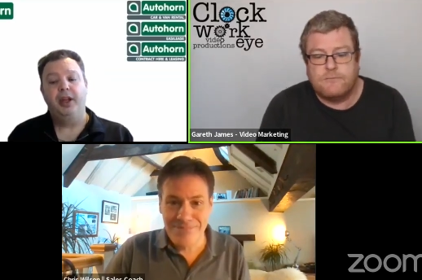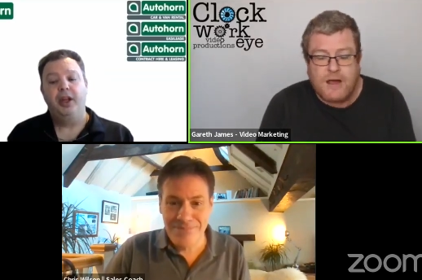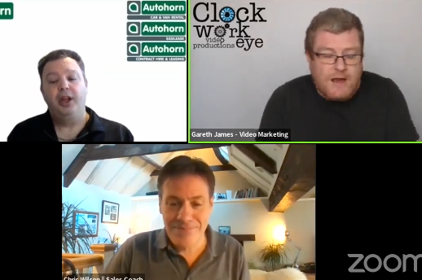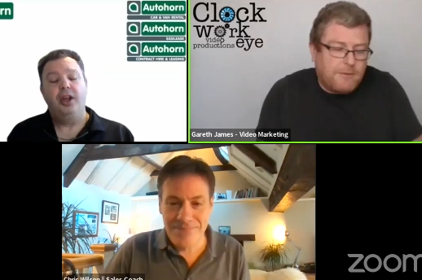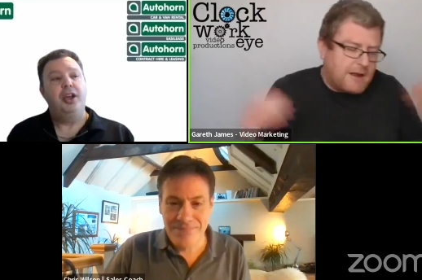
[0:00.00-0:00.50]

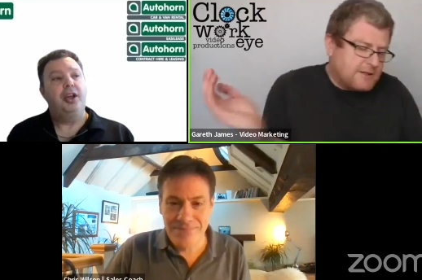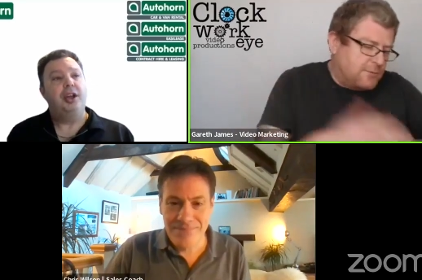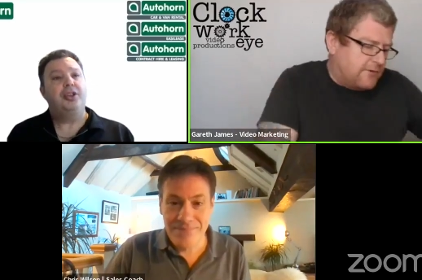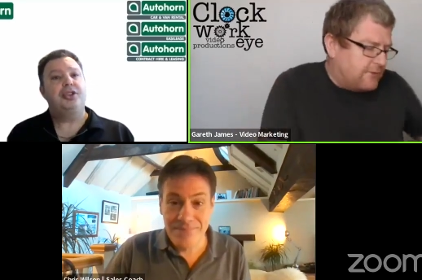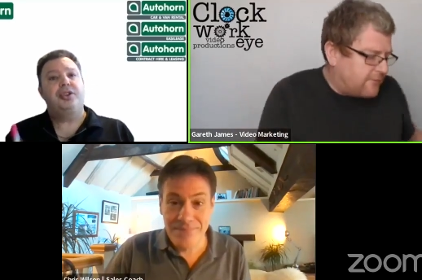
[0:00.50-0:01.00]
Speaker 1: Anyway, let's
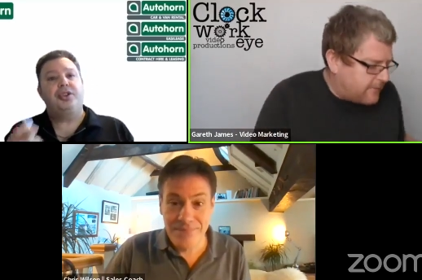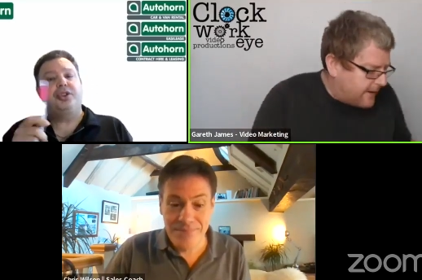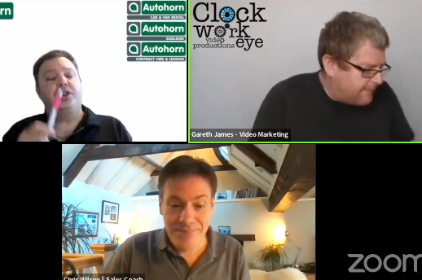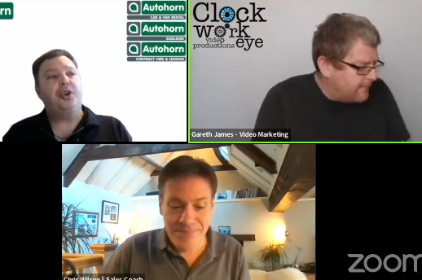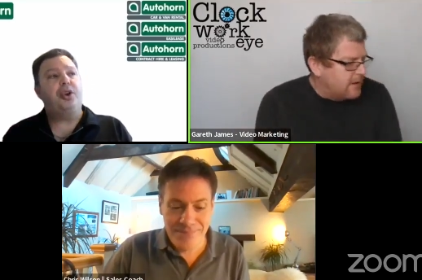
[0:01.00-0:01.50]
move on from that.
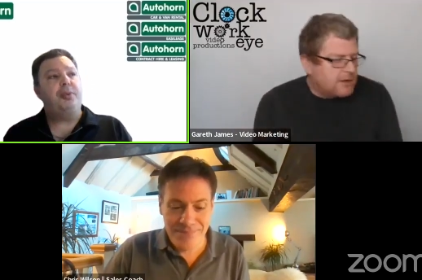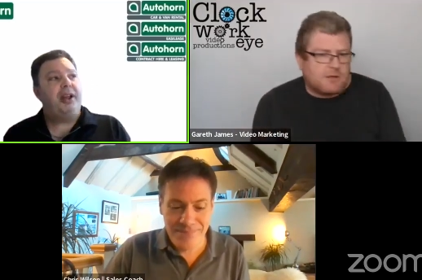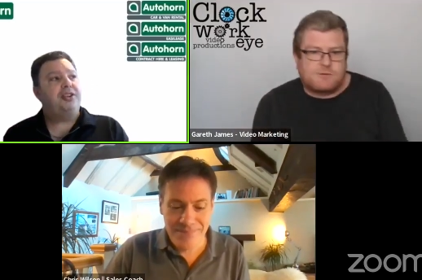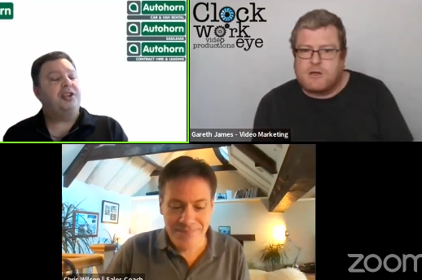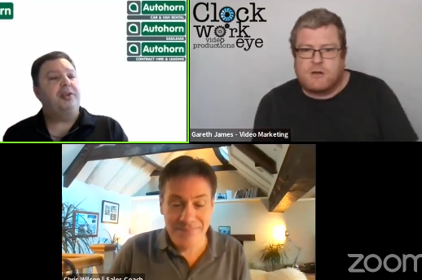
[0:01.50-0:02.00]
So talk
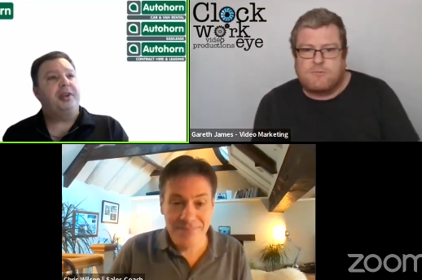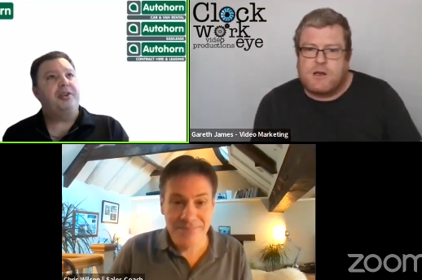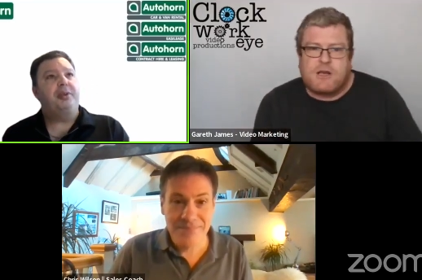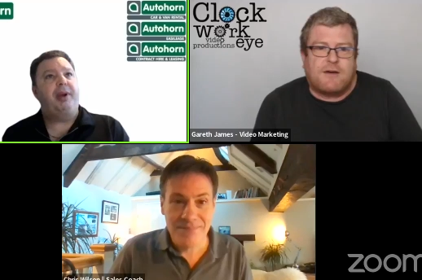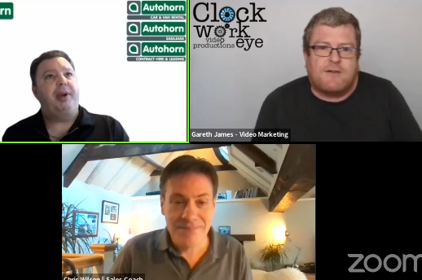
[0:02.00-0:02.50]
about we talk, could we
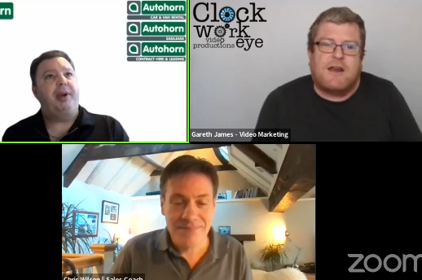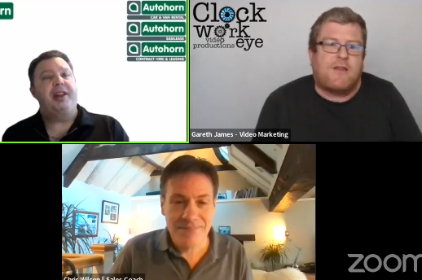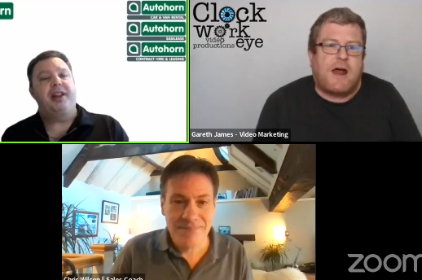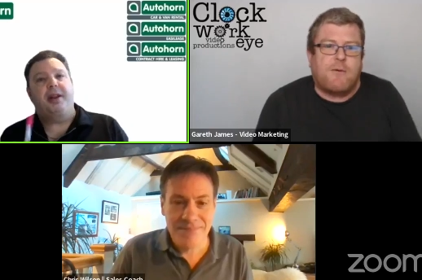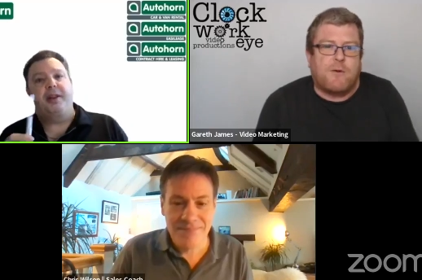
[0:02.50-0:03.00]
could have
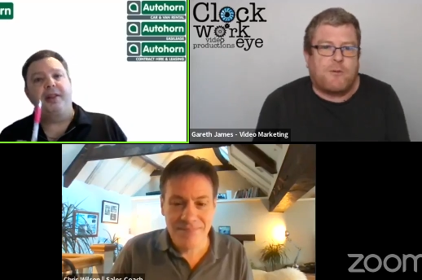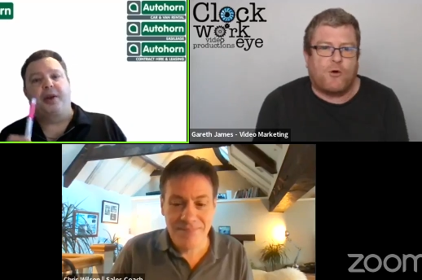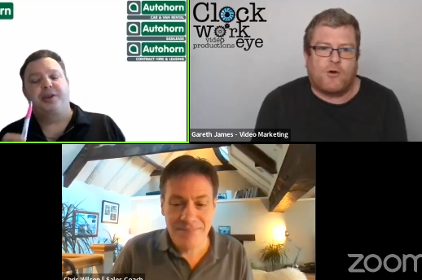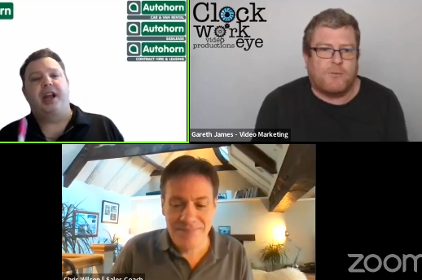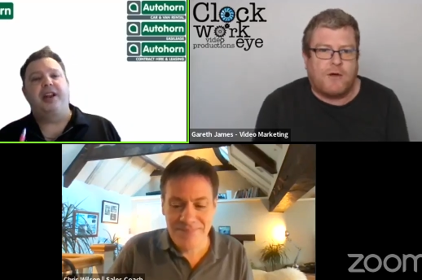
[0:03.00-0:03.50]
another hour.
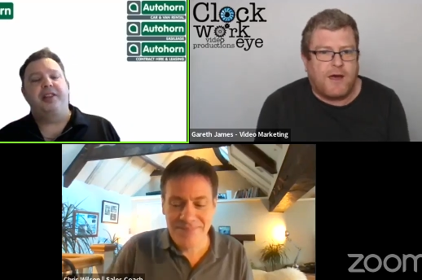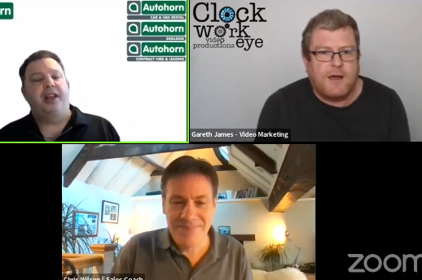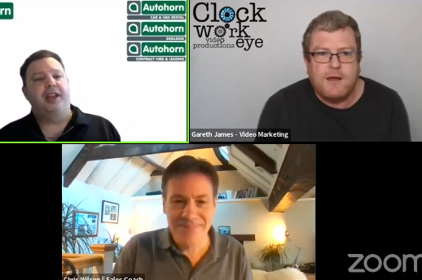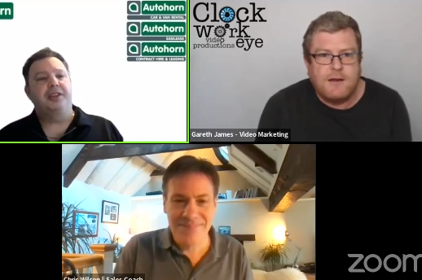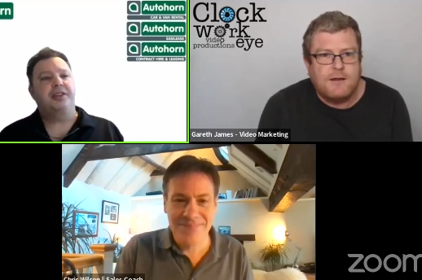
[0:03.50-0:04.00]
Kind of
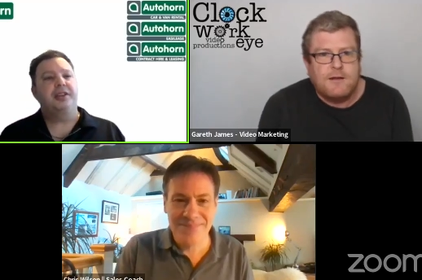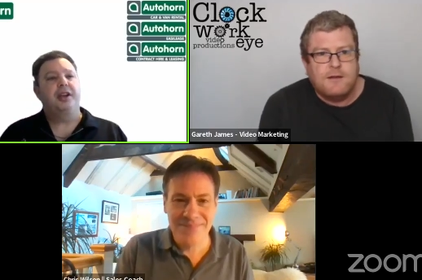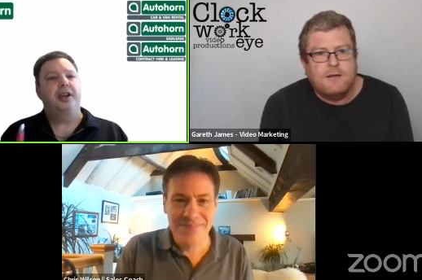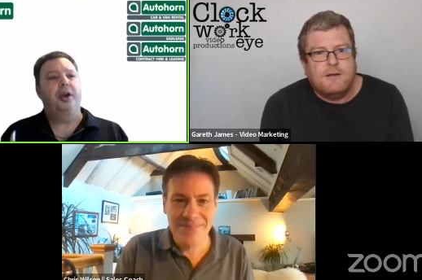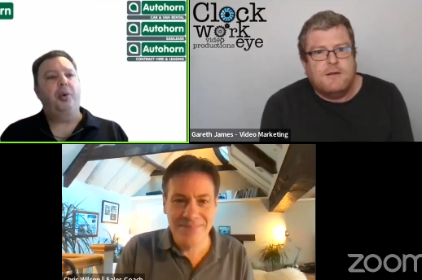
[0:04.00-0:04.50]

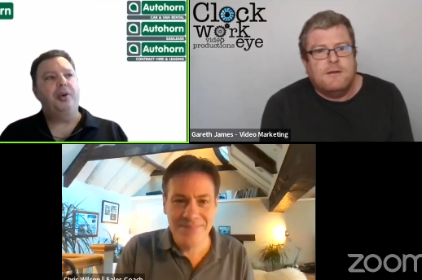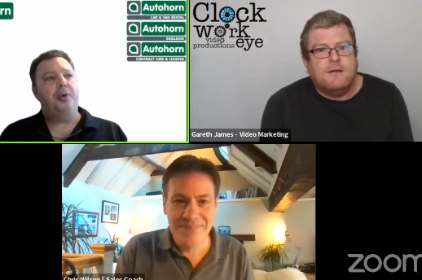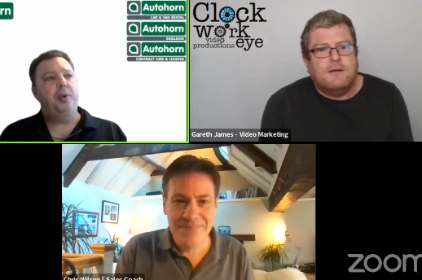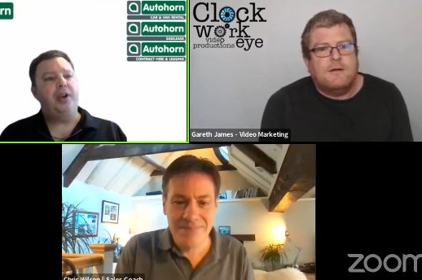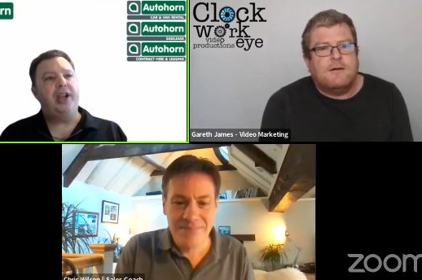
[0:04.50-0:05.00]
Speaker 2: what
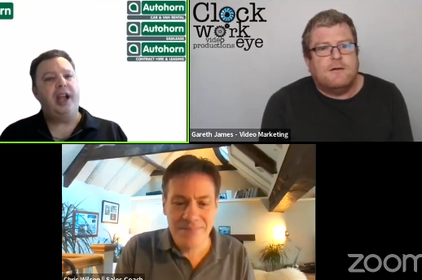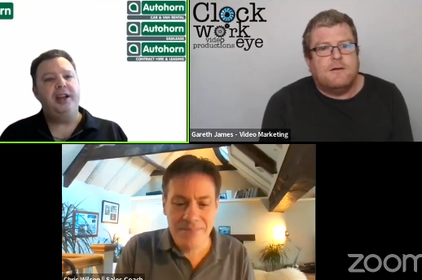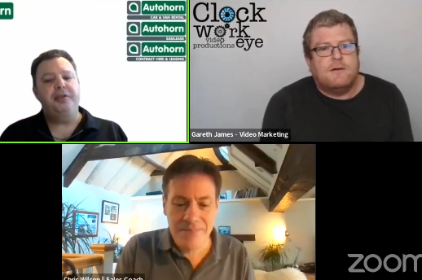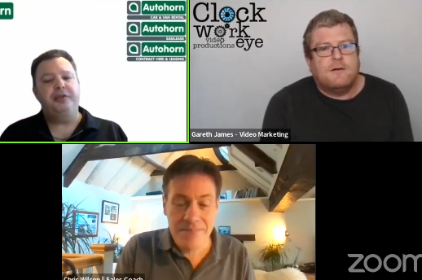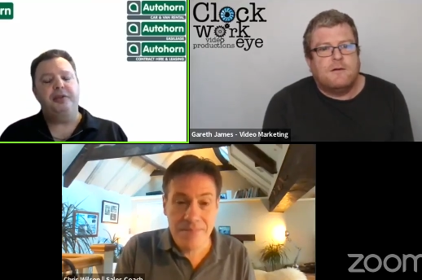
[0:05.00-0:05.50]
what kind
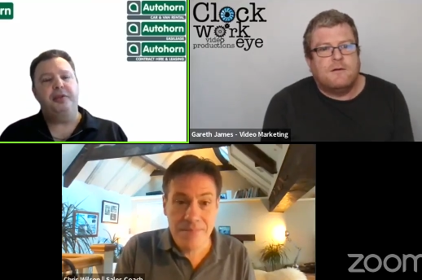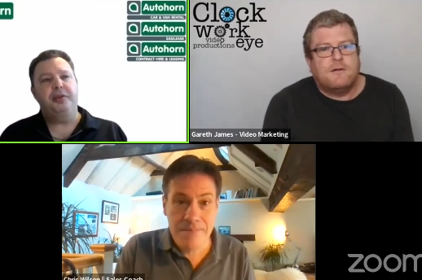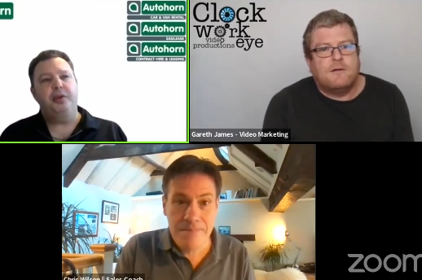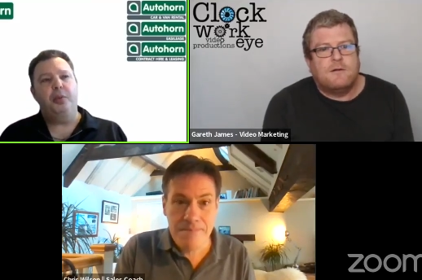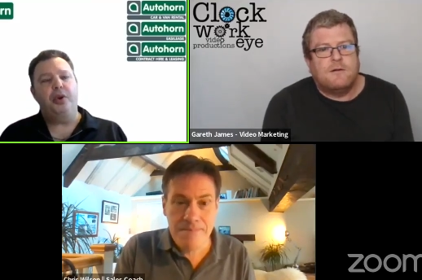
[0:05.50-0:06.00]
of
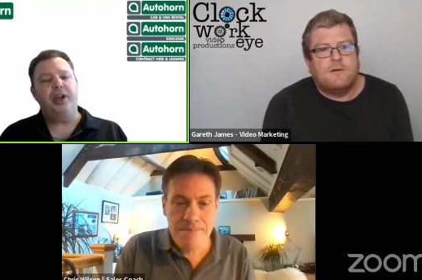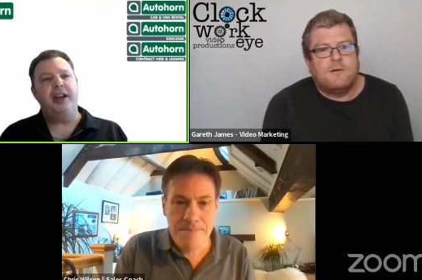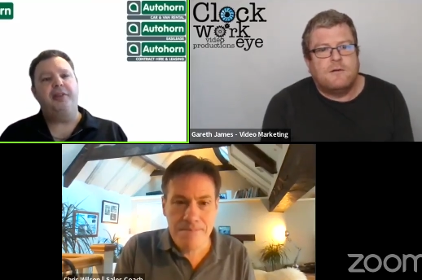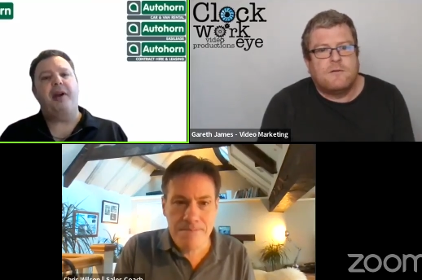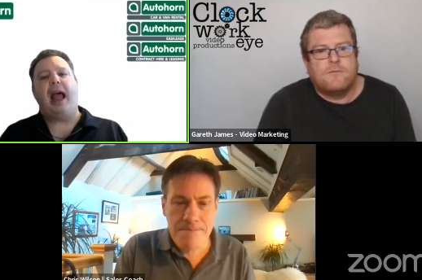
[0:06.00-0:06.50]
what kind
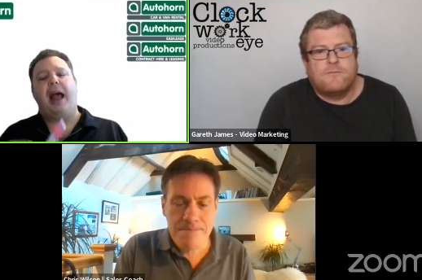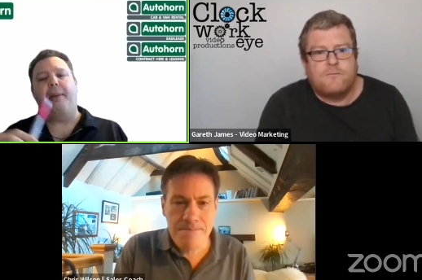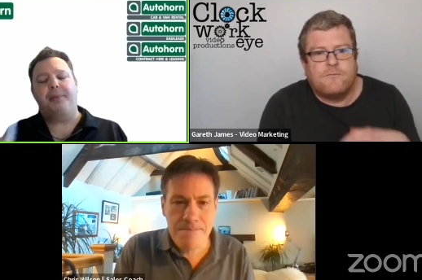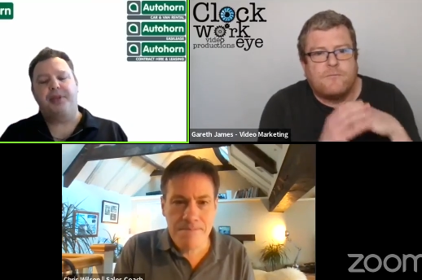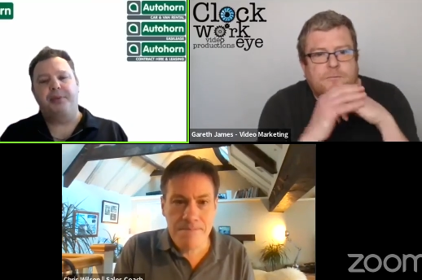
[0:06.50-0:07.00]
of
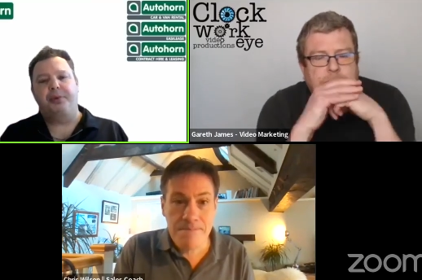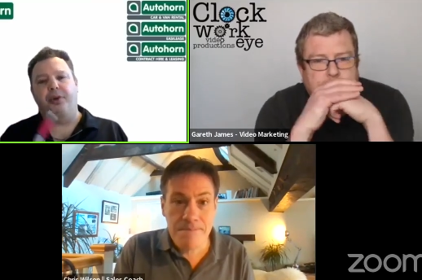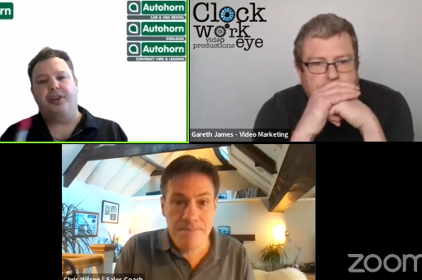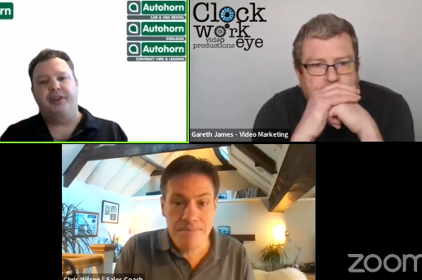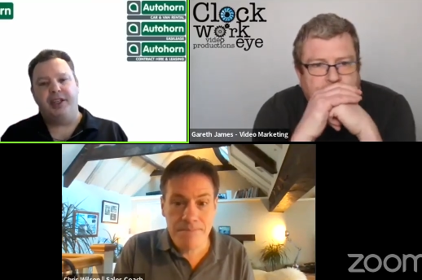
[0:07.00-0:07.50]
apps and
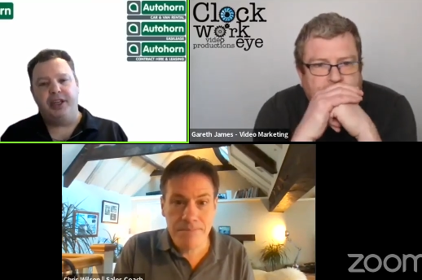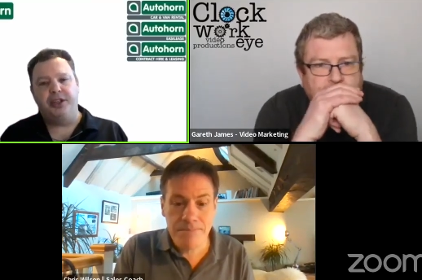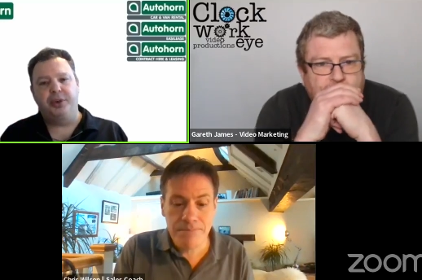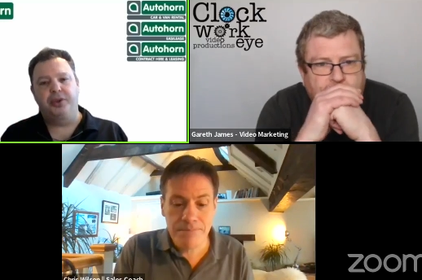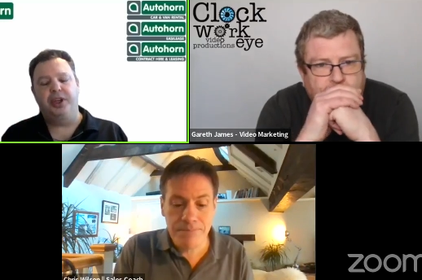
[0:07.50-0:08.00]
productivity
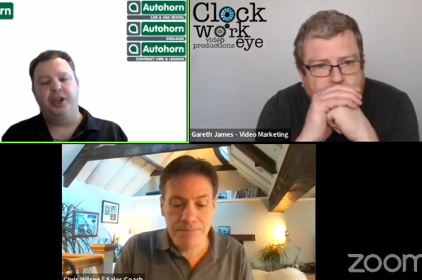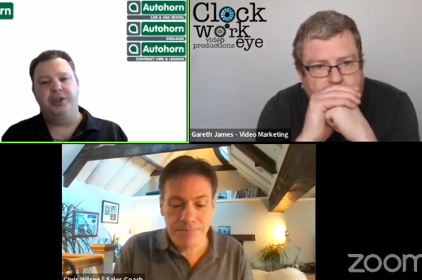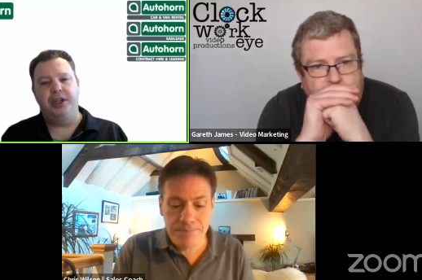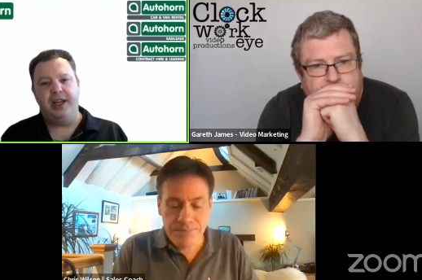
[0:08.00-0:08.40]
tools do you use in your